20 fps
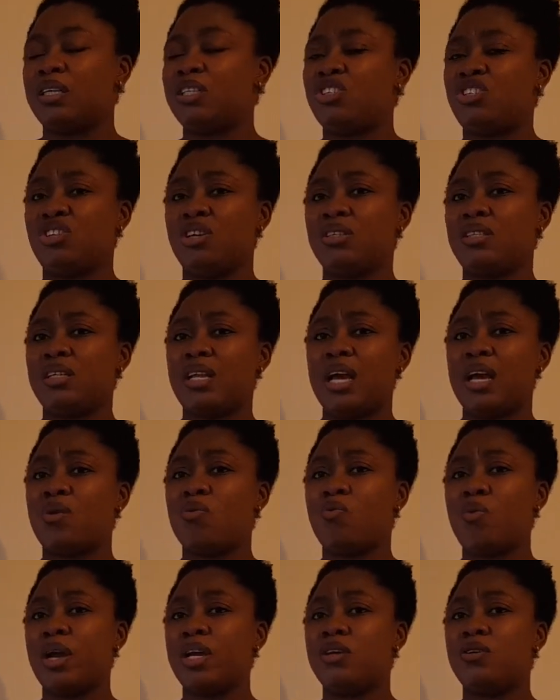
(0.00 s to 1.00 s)
just like
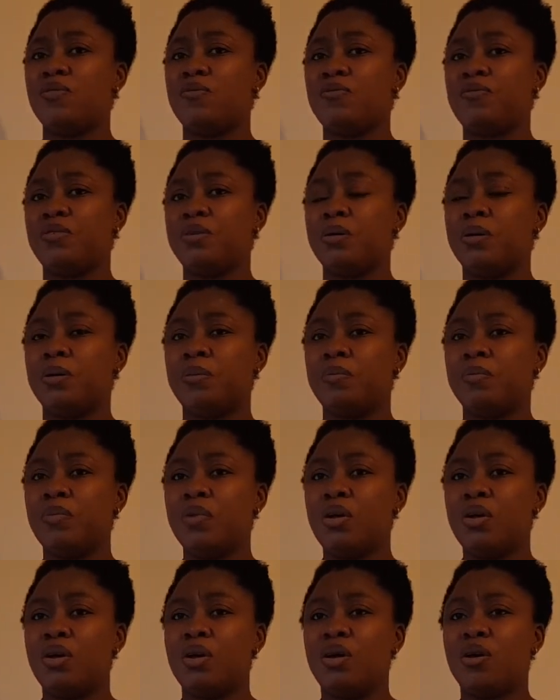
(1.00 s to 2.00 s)
when you've
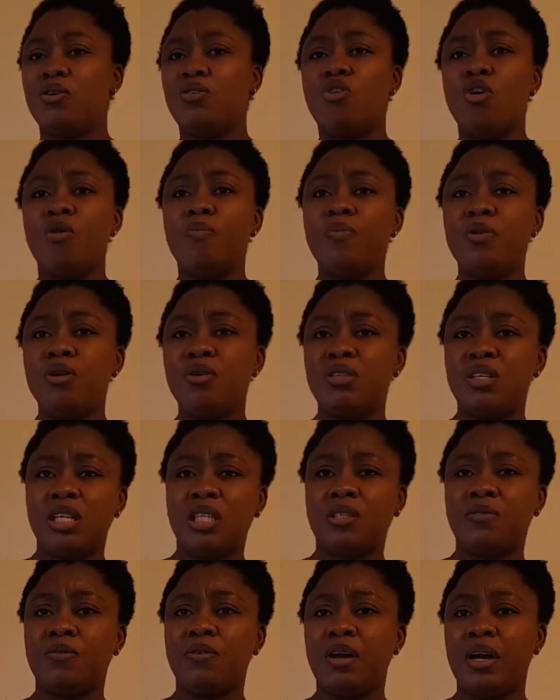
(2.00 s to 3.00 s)
got
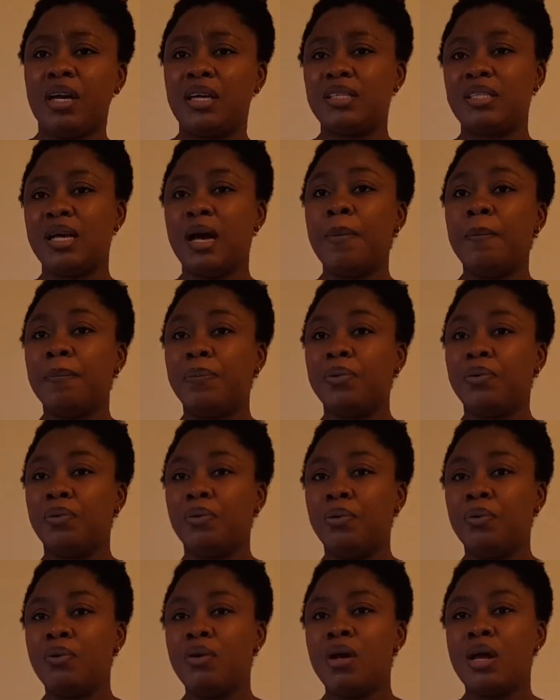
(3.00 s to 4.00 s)
mucus, for
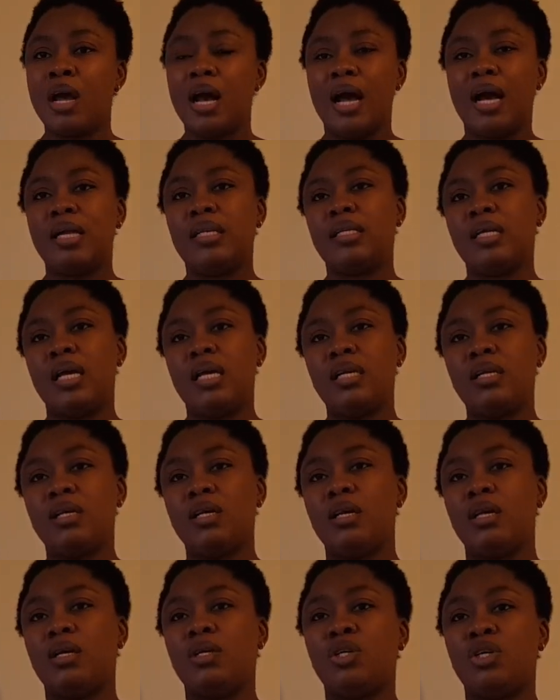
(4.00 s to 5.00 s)
example, and
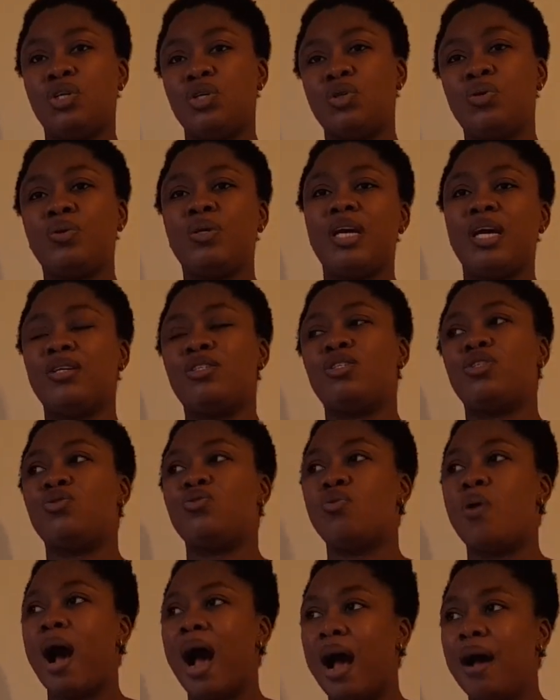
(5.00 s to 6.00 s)
then you get
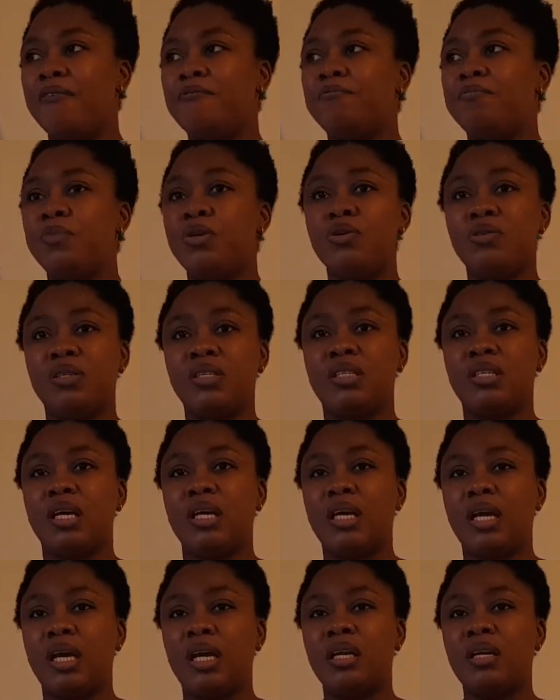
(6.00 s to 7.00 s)
to have mucus
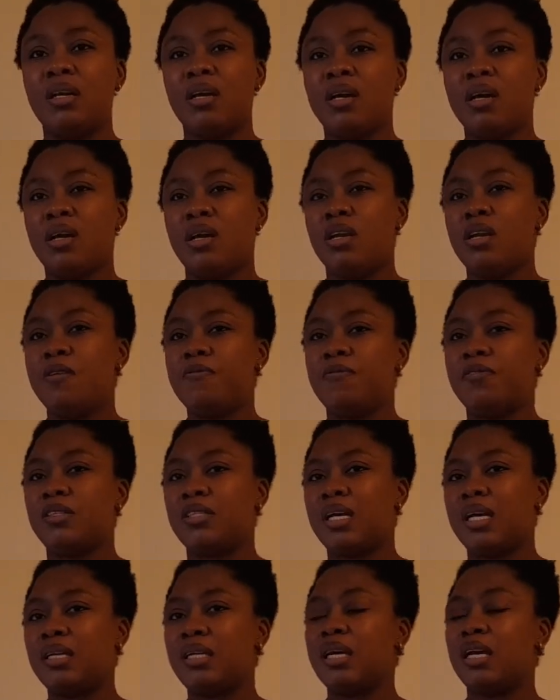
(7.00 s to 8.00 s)
again.
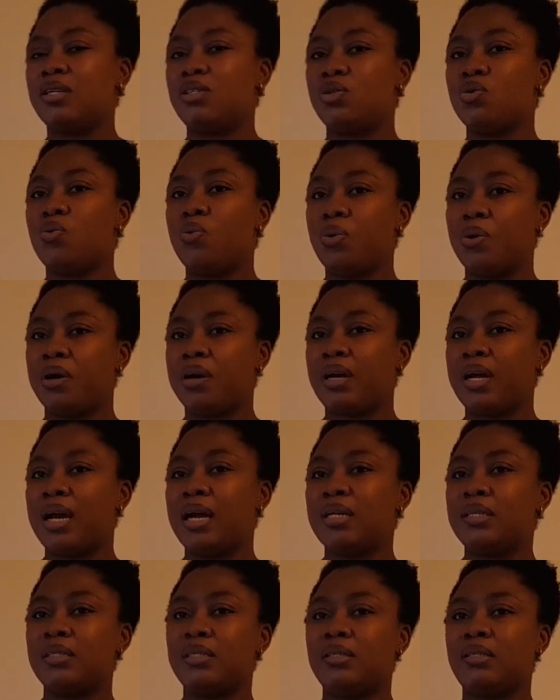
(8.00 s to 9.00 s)
Lymphocytes get to work
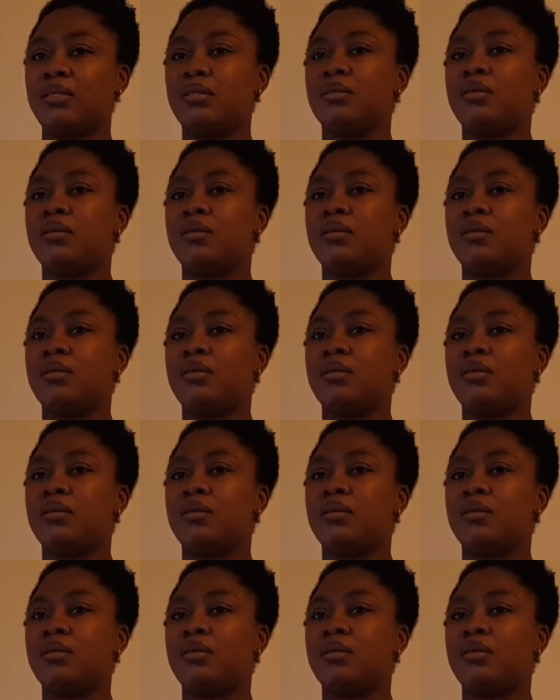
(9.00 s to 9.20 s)
and